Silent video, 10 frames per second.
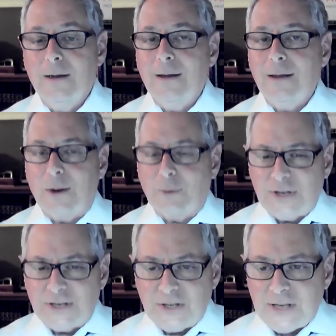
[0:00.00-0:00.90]
There was
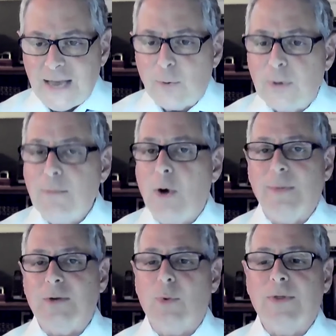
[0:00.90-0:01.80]
a sacred
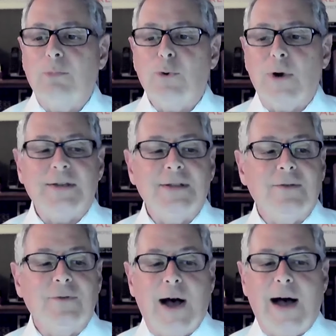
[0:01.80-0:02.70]
moment when the presence
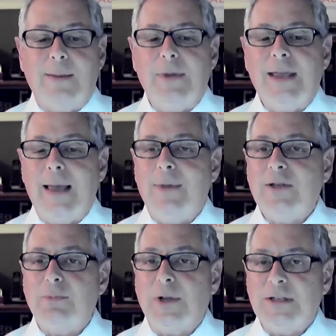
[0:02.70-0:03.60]
of God became
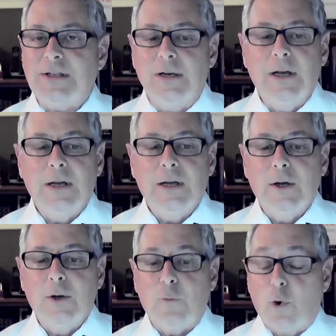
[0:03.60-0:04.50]
explicit
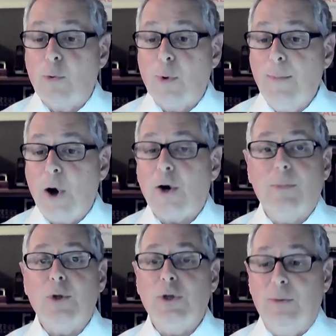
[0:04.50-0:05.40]
for a
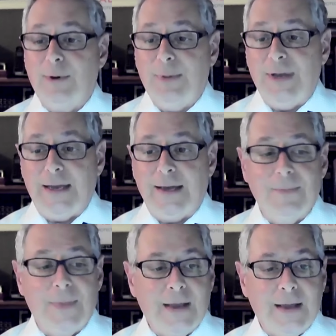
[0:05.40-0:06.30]
remarkable human being,
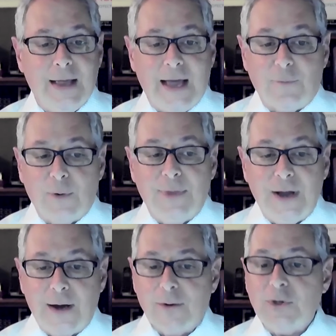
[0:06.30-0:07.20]
and from the
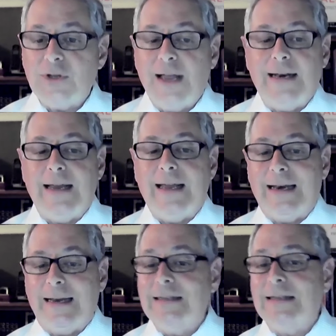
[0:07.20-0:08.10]
understanding and
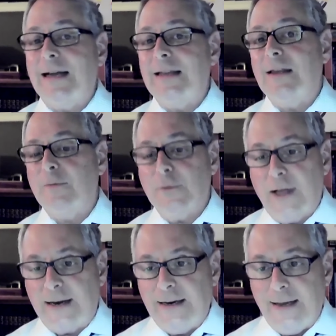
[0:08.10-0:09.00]
insight that
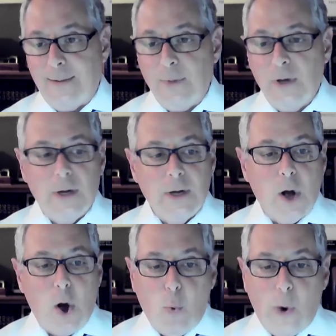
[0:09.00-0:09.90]
flooded him,
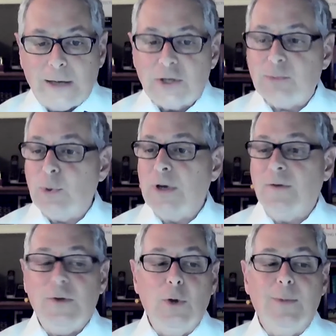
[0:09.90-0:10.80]
a wellspring of
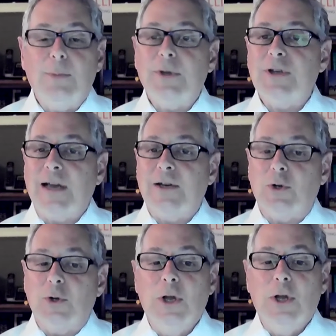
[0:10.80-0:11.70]
human
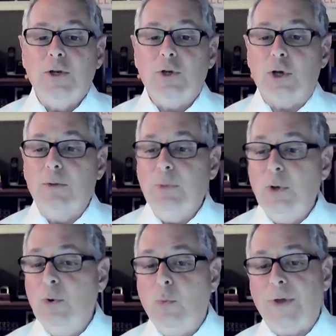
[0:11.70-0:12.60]
potential to
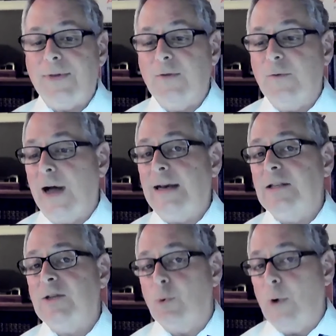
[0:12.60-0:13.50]
commune with divine
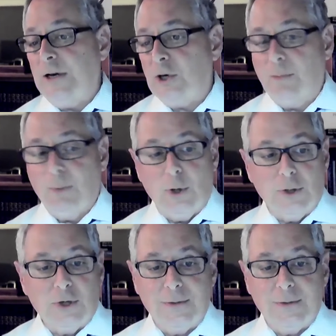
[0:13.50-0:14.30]
inspiration emerged.